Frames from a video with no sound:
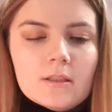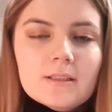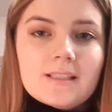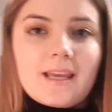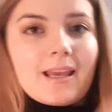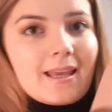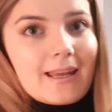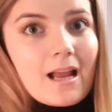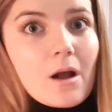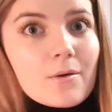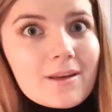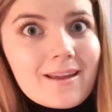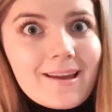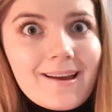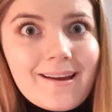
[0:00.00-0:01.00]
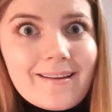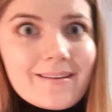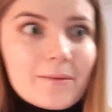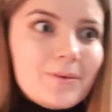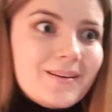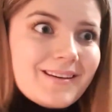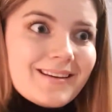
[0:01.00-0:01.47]
take it out again
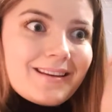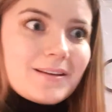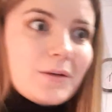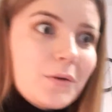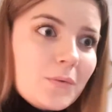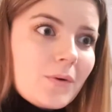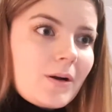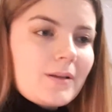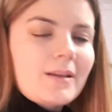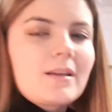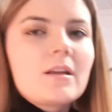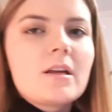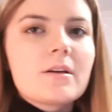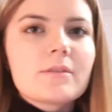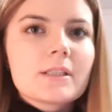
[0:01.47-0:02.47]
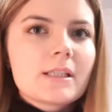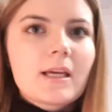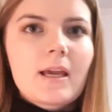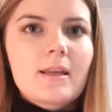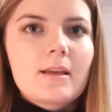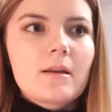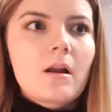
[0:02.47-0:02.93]
and put in a new one and
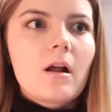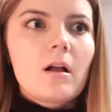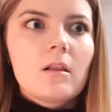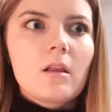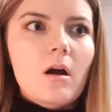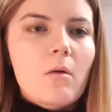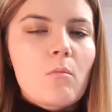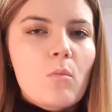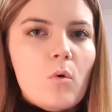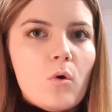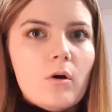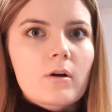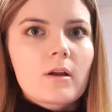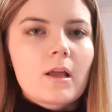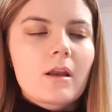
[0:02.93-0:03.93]
irritate it a lot more.